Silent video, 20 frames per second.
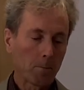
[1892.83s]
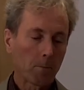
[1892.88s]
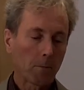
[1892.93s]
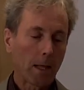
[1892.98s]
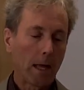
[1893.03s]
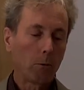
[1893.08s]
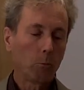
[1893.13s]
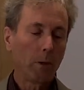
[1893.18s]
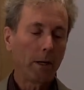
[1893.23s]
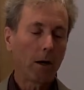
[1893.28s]

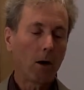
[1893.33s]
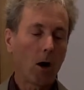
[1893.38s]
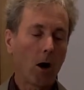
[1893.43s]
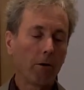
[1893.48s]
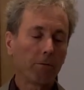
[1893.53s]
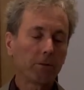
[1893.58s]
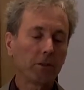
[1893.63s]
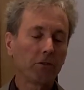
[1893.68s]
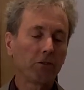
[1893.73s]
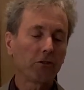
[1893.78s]
and we are
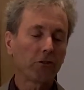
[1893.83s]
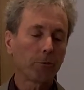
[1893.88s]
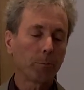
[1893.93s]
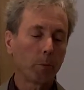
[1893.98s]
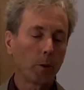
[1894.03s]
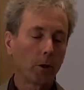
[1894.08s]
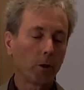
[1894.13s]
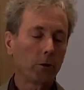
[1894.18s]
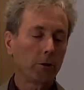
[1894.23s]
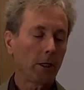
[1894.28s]
often
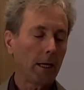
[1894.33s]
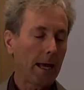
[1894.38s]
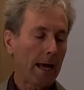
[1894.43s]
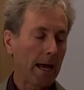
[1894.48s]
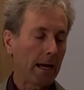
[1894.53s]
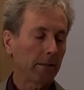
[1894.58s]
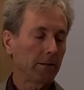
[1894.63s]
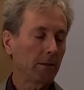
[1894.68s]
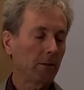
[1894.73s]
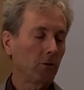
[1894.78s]
spurred to
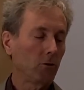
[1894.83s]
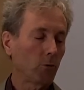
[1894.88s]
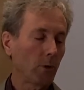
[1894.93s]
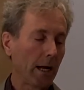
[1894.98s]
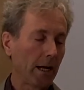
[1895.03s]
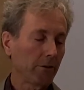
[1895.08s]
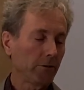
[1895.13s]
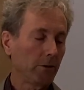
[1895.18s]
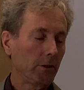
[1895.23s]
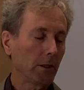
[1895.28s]
act in
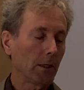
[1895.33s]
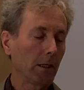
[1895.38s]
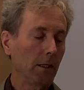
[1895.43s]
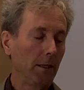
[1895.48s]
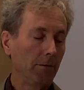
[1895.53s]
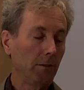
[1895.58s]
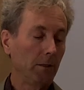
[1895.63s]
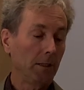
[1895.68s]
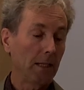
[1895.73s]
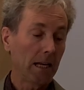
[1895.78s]
drastic and
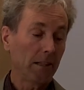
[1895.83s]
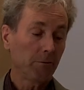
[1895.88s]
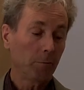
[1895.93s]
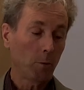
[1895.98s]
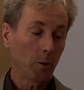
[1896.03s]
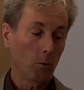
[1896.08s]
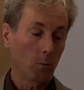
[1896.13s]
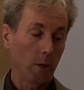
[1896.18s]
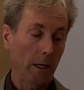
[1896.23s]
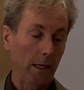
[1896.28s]
even
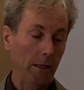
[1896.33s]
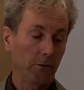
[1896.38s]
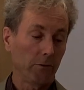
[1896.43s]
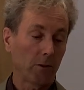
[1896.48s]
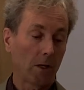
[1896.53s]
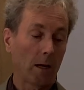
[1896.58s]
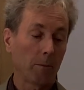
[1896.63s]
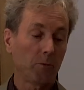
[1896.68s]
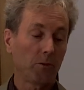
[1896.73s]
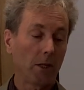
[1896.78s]
desperate ways,
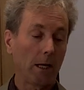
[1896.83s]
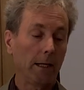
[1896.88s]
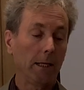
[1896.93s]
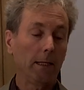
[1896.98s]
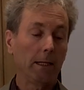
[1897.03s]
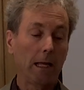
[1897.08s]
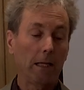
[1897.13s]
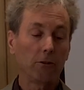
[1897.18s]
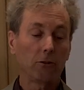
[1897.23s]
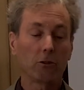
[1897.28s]
upsetting
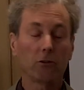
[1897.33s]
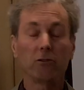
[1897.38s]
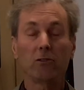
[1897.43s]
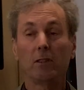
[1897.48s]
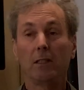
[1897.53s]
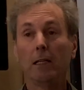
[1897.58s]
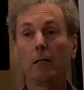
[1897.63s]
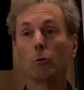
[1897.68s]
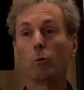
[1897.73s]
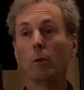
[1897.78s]
nature's
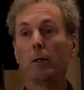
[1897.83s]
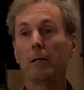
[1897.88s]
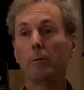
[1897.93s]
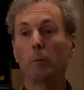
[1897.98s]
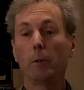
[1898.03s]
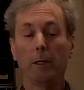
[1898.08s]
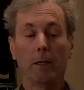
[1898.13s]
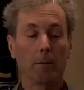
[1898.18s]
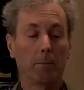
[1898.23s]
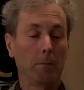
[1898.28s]

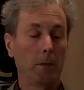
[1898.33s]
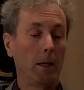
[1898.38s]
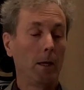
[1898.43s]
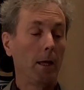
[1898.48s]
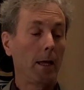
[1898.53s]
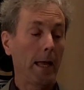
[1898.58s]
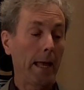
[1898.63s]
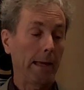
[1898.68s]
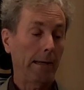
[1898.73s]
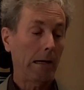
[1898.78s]
equilibrium
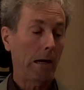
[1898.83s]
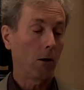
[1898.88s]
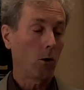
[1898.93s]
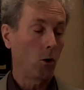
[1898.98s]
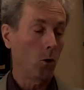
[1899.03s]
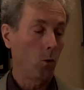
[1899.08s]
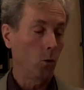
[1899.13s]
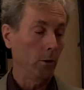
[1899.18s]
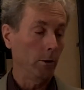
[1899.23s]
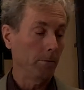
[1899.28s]
and our
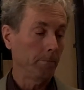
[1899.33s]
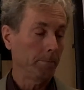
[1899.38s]
own.